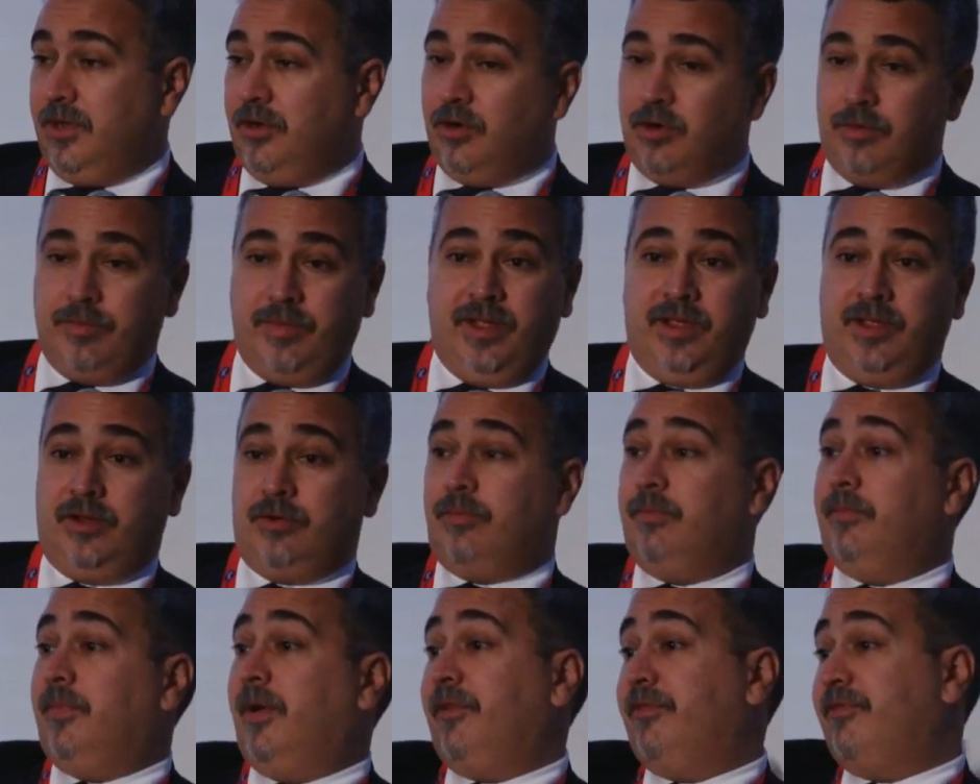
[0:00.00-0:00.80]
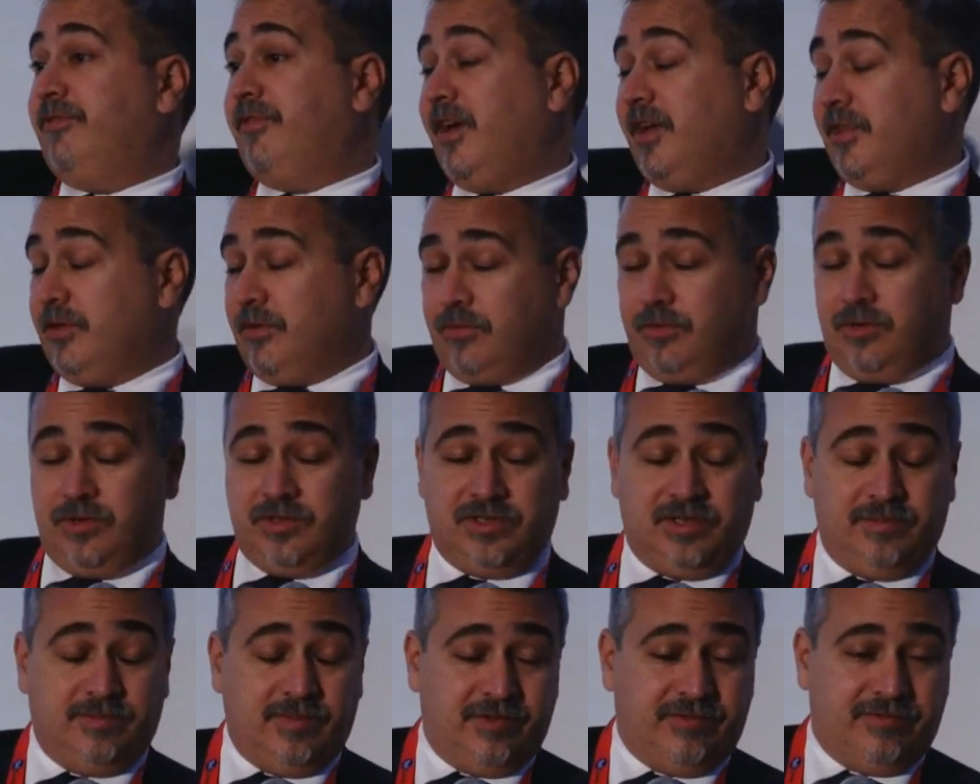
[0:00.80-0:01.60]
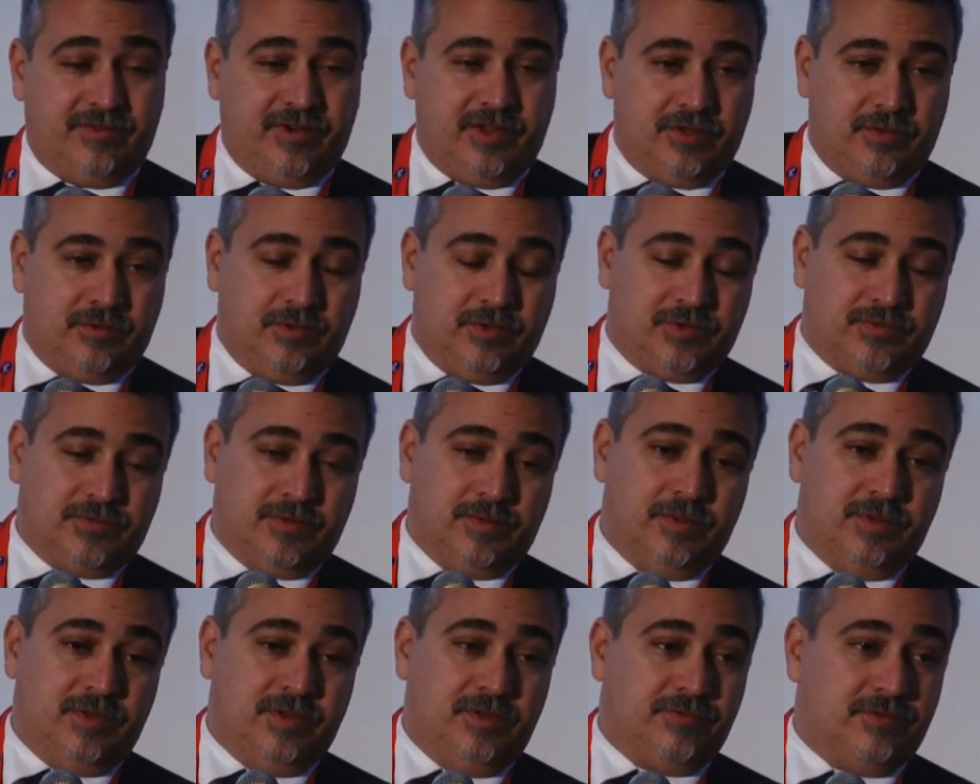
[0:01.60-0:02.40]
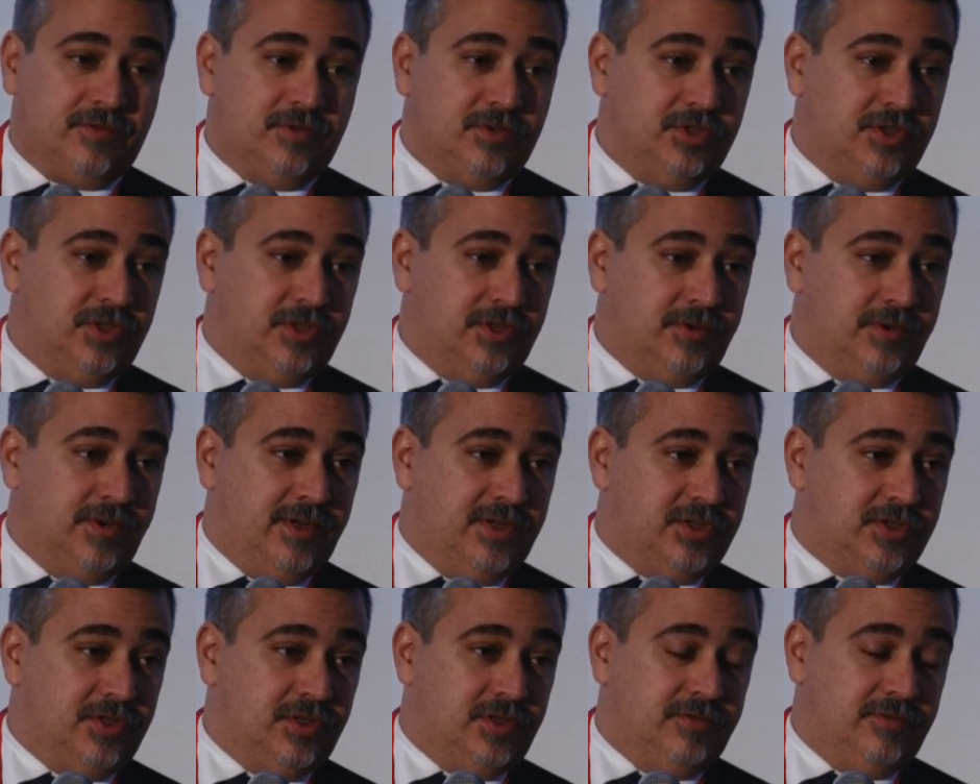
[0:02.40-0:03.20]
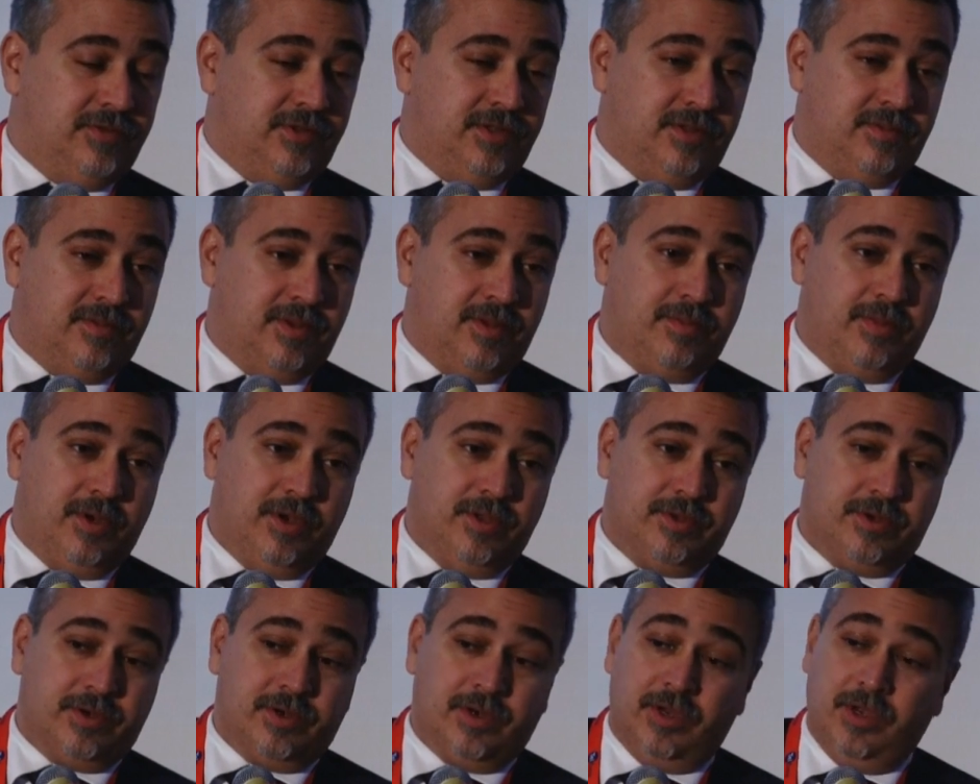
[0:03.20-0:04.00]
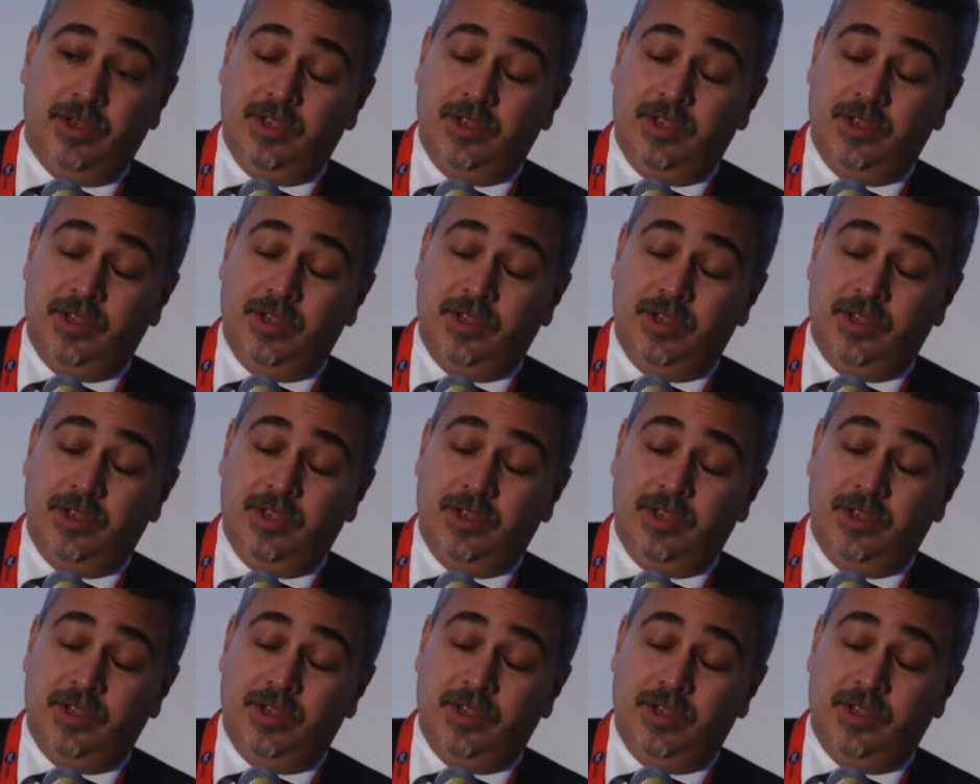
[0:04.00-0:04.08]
Or my father was, and my father was from a different generation even than my mother.